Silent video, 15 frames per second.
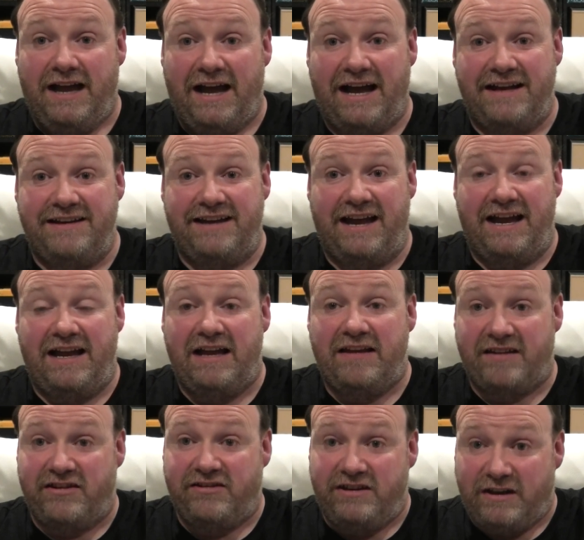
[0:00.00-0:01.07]
And
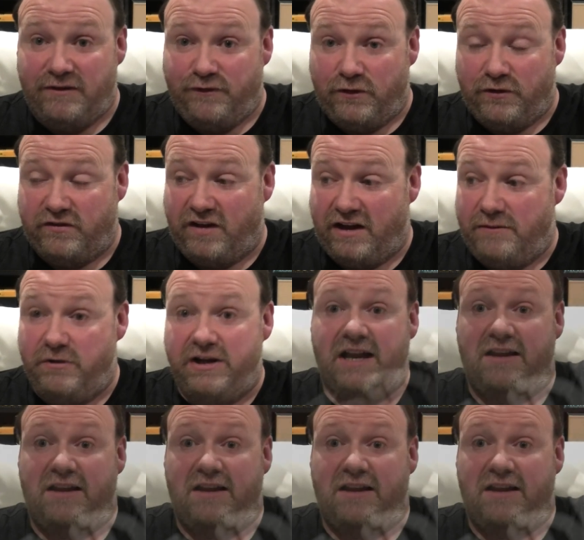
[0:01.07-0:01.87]
it's actually the first time we